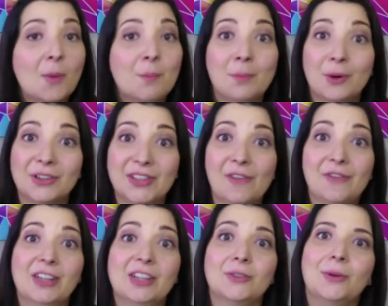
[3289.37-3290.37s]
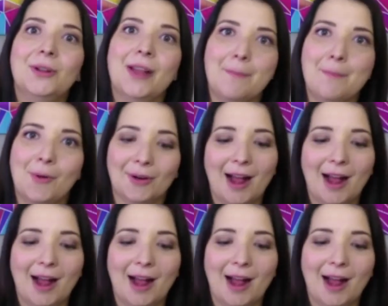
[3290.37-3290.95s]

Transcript: more self control, and more